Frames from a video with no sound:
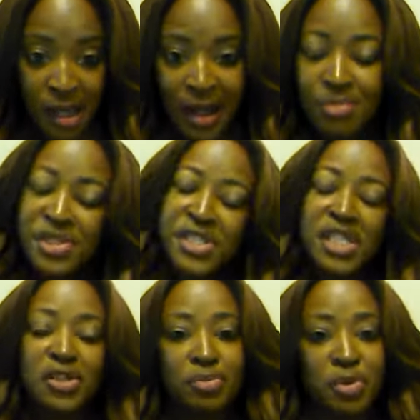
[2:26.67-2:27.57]
I'm
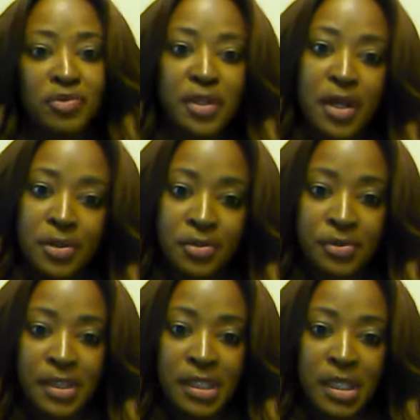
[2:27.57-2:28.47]
still moving
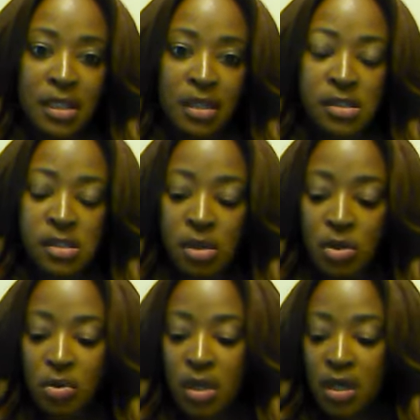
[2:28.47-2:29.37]
on.
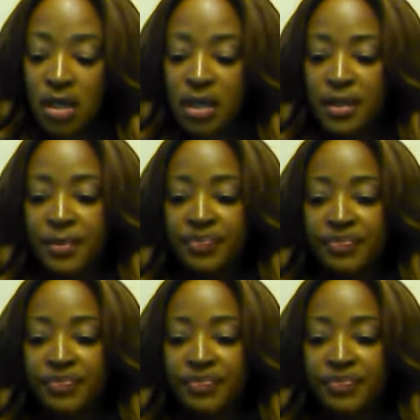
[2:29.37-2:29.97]
So uh,